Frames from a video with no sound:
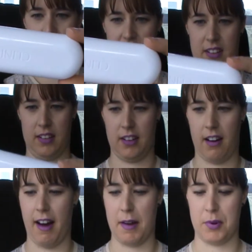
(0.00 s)
of an
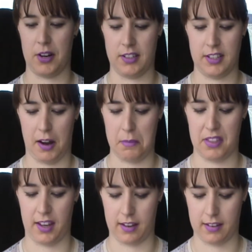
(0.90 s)
iPod type
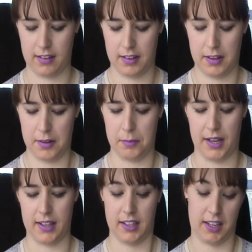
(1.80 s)
thing.
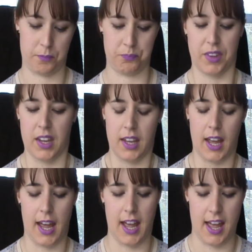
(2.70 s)
But yeah,
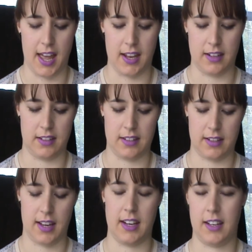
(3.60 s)
and
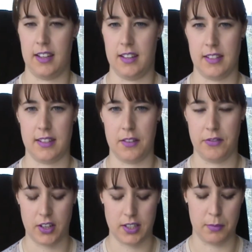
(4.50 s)
it is
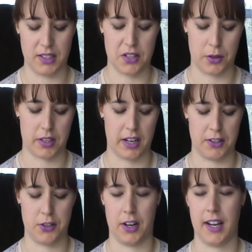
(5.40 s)
very similar to a
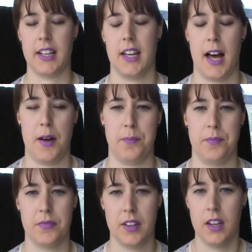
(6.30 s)
Clarisonic.
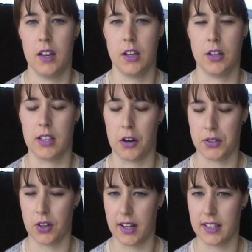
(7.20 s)

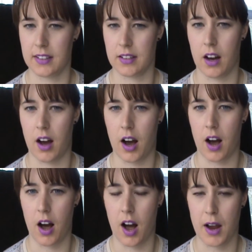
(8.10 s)
Clarisonic,
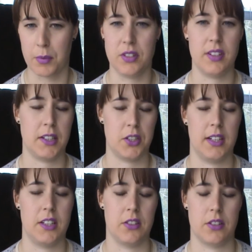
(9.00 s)
I was
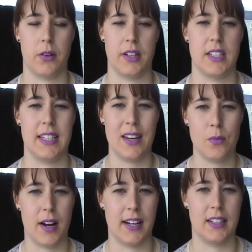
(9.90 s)
actually just going to get
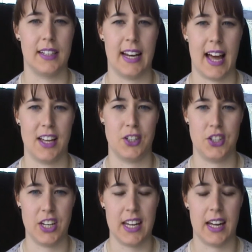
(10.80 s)
one
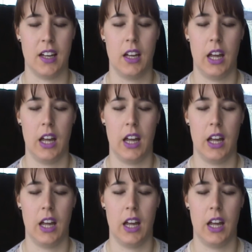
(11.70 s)
last year.